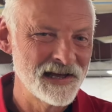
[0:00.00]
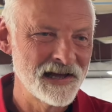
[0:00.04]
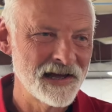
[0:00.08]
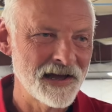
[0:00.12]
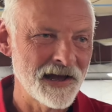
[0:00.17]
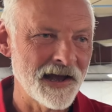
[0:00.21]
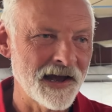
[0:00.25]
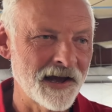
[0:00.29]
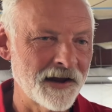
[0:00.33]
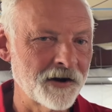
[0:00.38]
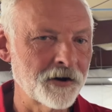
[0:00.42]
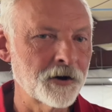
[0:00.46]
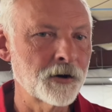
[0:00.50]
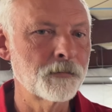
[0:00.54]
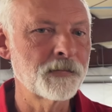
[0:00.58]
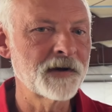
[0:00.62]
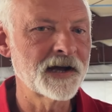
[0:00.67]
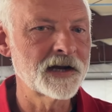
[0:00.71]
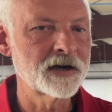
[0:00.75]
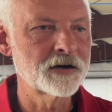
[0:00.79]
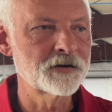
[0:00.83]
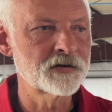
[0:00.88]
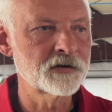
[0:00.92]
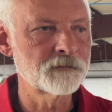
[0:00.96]
And
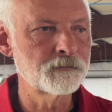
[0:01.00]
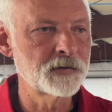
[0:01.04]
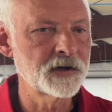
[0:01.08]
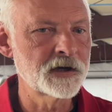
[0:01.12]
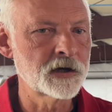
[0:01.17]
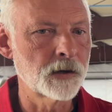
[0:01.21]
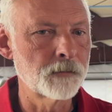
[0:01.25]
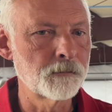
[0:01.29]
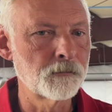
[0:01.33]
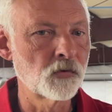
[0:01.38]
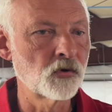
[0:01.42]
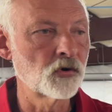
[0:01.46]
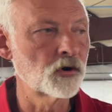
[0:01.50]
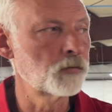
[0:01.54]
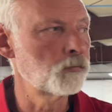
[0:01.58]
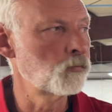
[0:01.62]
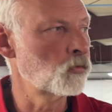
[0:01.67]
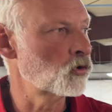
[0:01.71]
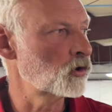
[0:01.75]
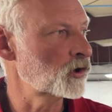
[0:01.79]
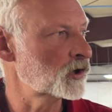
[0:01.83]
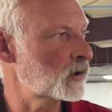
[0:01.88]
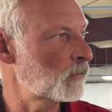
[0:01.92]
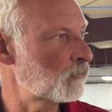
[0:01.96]
airbags have become more and
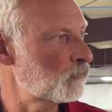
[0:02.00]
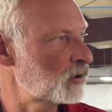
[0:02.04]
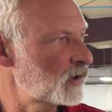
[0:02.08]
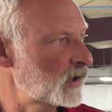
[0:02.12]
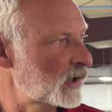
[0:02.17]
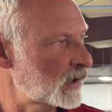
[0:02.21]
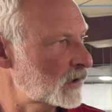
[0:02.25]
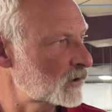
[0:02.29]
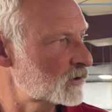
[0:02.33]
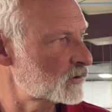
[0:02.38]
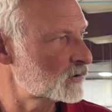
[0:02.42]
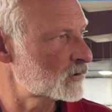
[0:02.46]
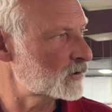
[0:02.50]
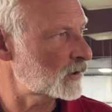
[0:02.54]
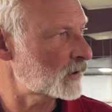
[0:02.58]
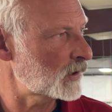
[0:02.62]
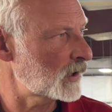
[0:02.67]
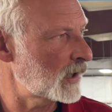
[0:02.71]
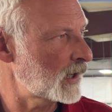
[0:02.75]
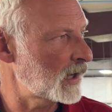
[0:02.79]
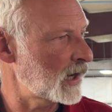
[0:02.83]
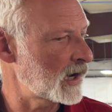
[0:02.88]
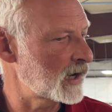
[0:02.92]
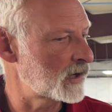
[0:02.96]
more complex,
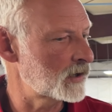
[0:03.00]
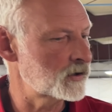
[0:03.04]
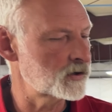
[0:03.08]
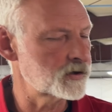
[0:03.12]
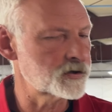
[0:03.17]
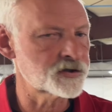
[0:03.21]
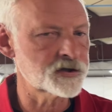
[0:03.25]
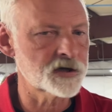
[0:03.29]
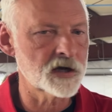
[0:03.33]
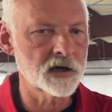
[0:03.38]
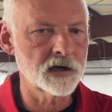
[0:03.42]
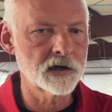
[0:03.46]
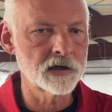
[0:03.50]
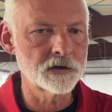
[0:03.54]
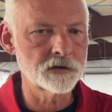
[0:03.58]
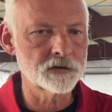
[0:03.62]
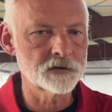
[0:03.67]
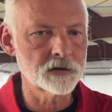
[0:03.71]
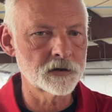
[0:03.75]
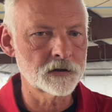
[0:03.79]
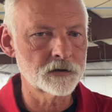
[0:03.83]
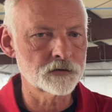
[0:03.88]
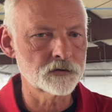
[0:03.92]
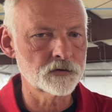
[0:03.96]
and the science
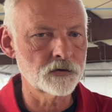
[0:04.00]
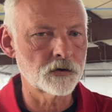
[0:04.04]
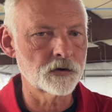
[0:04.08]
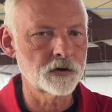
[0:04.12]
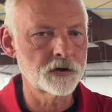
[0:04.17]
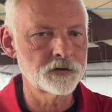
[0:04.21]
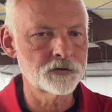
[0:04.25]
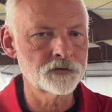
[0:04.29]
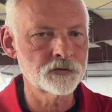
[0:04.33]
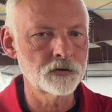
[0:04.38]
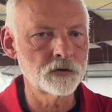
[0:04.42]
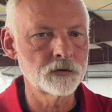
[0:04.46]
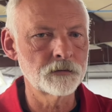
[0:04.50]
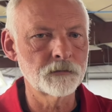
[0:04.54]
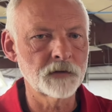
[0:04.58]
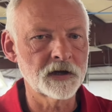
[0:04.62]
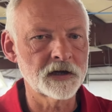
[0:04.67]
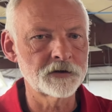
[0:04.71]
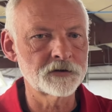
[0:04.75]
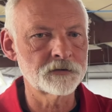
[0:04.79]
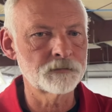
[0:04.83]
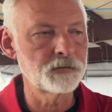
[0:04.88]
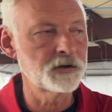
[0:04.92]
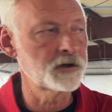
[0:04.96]
that has gone into them
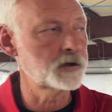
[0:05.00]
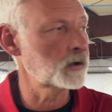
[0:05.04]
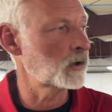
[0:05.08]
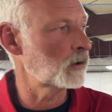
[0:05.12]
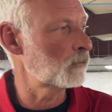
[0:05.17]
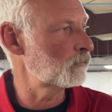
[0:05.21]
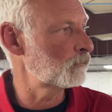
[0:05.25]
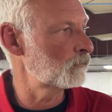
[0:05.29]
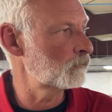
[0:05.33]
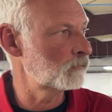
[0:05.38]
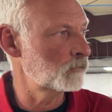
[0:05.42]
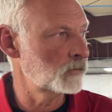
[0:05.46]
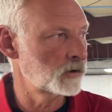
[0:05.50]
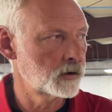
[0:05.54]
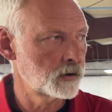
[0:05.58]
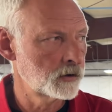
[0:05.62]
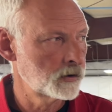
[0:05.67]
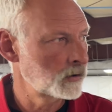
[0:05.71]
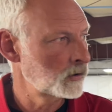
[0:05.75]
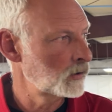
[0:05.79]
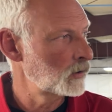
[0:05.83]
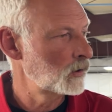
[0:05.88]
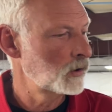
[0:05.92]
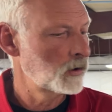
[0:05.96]
has become
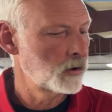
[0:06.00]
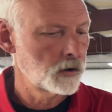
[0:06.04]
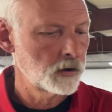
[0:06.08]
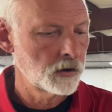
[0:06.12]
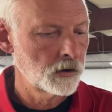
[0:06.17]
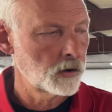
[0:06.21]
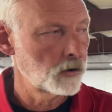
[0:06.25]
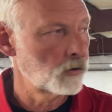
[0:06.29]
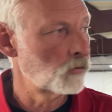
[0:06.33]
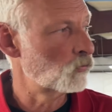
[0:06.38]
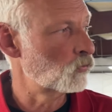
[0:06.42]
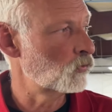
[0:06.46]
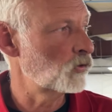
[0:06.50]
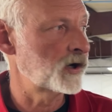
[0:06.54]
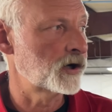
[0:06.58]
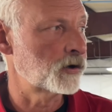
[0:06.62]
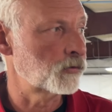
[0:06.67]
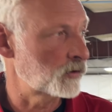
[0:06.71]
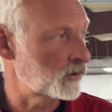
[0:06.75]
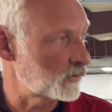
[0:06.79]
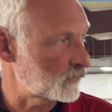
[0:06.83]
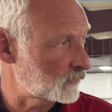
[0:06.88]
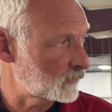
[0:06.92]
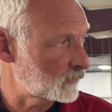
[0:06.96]
rigorous.